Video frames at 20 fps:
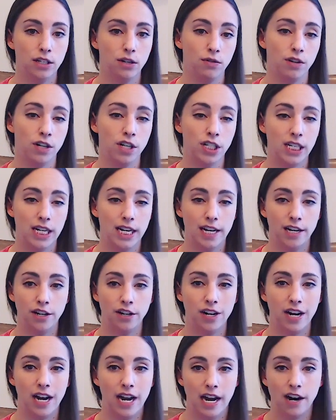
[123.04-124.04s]
owners in
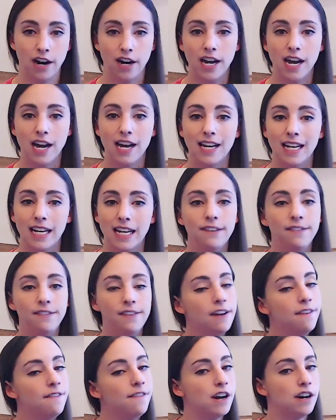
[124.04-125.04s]
your area, even
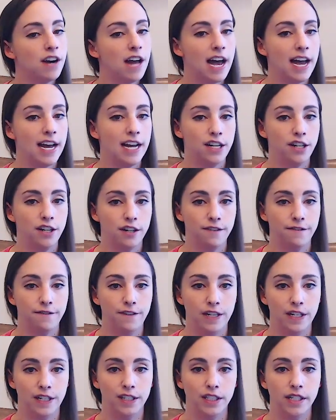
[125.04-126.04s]
if they're not in your
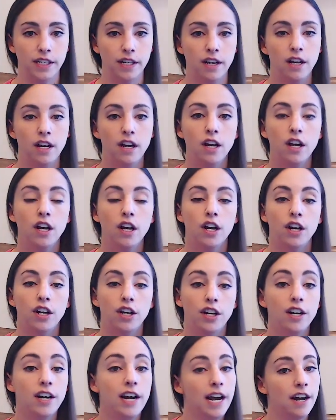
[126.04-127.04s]
field.
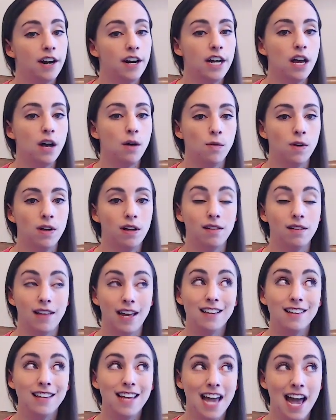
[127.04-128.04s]
Your area will
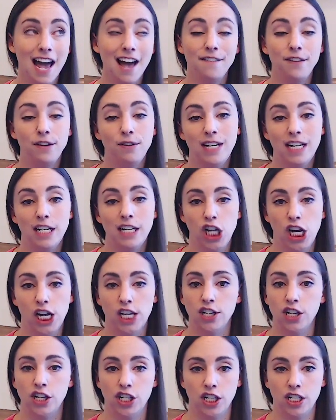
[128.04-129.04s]
likely have unique
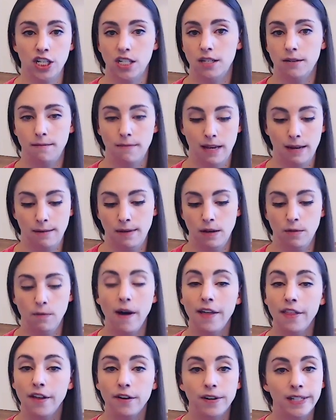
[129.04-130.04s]
challenges, maybe
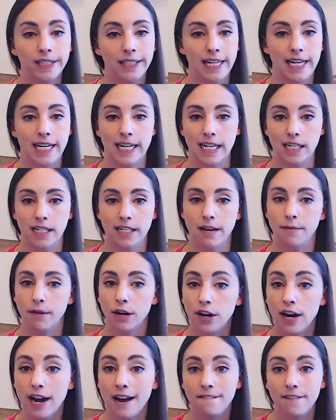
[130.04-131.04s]
weather related,
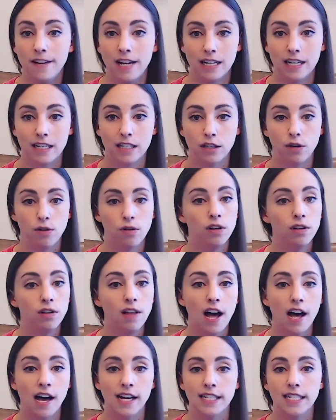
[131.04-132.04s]
demographics, local
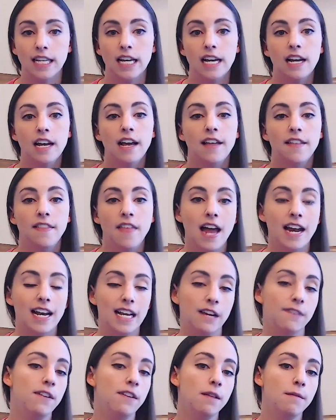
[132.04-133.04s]
laws, that
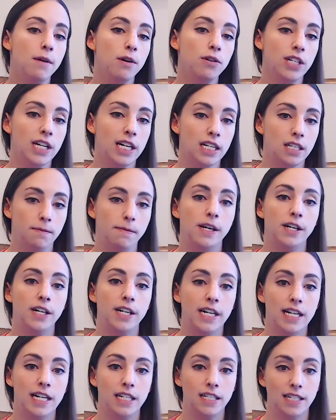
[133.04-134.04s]
even the most
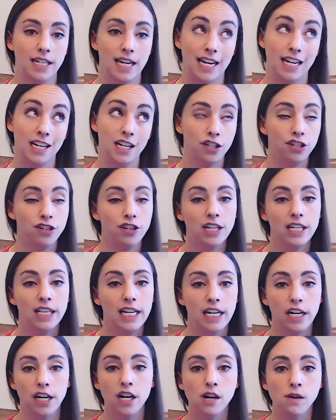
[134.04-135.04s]
experienced industry
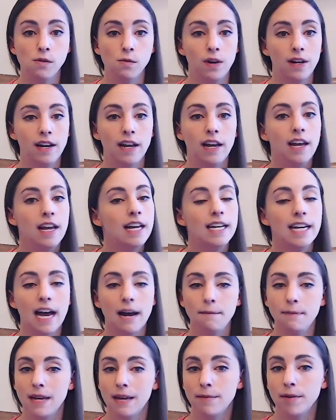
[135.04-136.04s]
leader would not
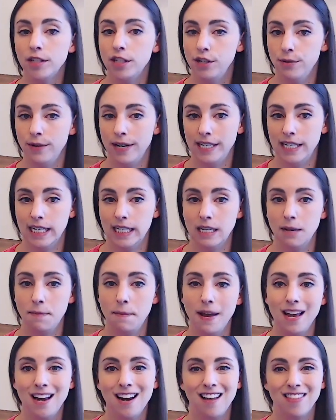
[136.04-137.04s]
be able to
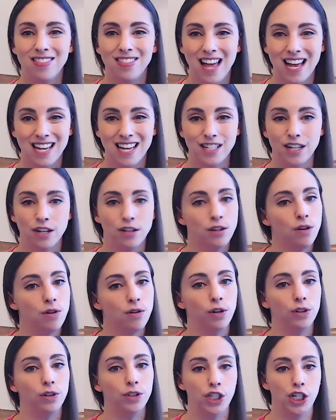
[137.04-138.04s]
anticipate unless they're
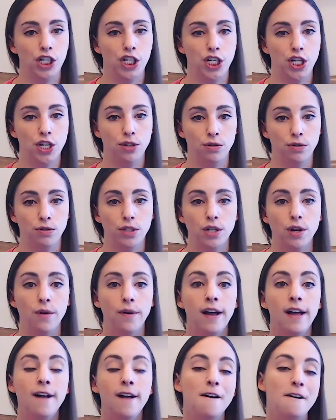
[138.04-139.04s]
local to you. So
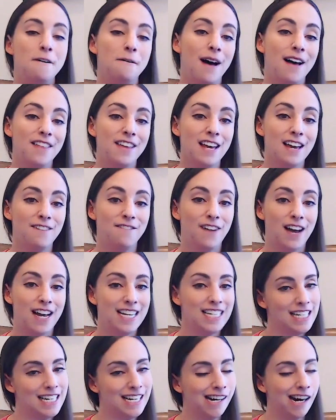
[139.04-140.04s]
while the
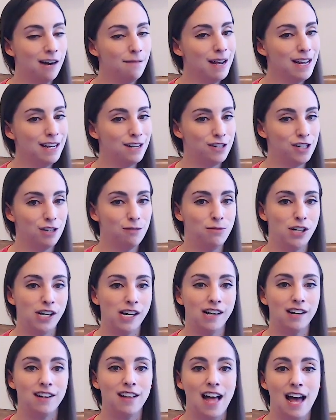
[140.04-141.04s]
advice here on my YouTube
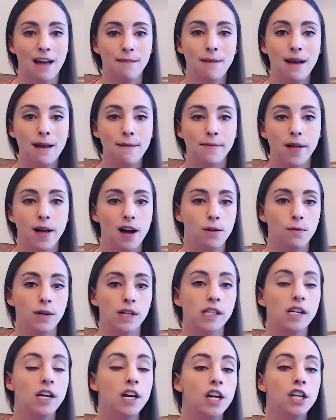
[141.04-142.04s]
channel and my blog
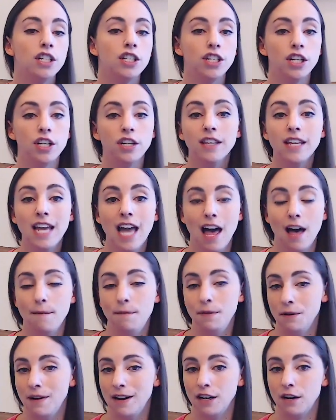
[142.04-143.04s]
will certainly help
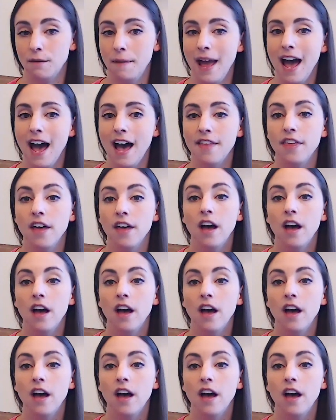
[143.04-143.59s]
you on your path,